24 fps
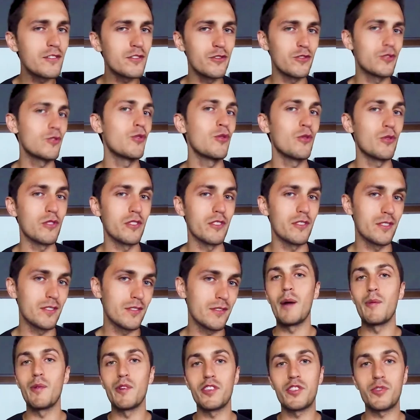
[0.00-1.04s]
tutorial.
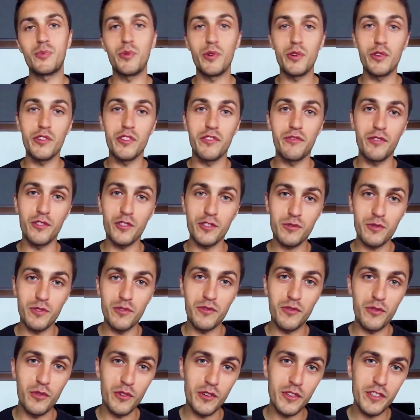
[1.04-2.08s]
I'm gonna spoil the first one
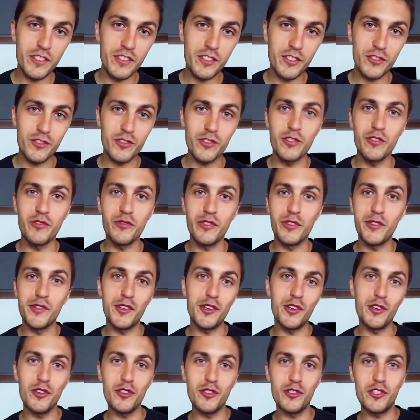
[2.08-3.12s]
for you just so you feel
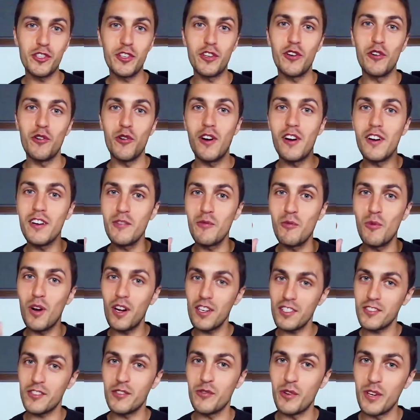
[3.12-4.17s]
the urge to go on and
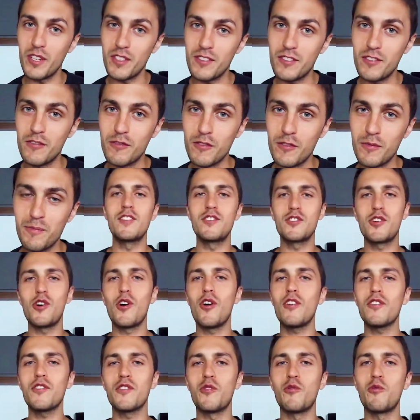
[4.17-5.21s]
watch the rest of them. It's
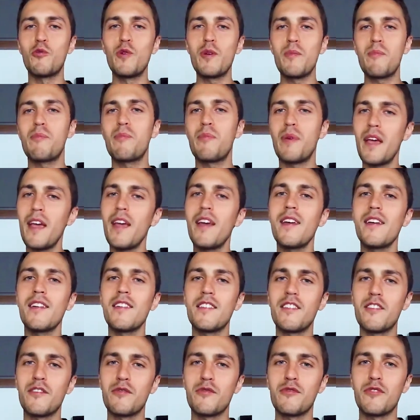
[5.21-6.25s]
called the whip pan
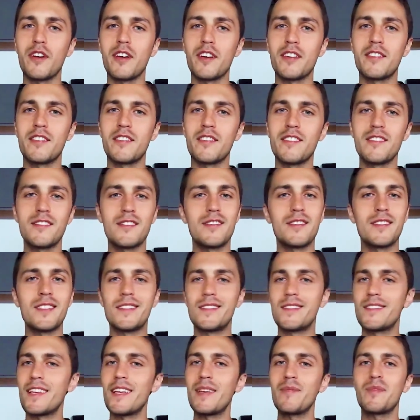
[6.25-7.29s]
effect, and this is the
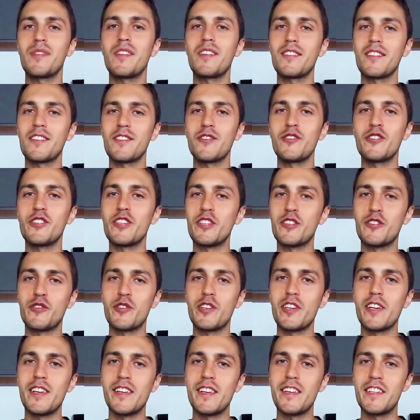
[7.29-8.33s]
same thing that you can
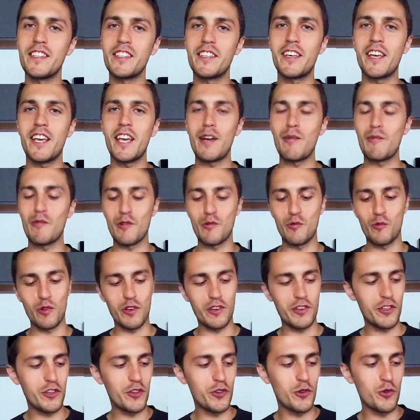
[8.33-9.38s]
create in camera where
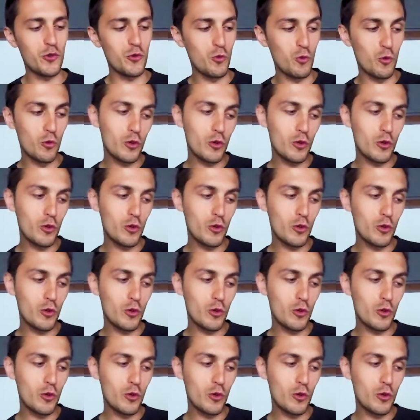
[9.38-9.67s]
you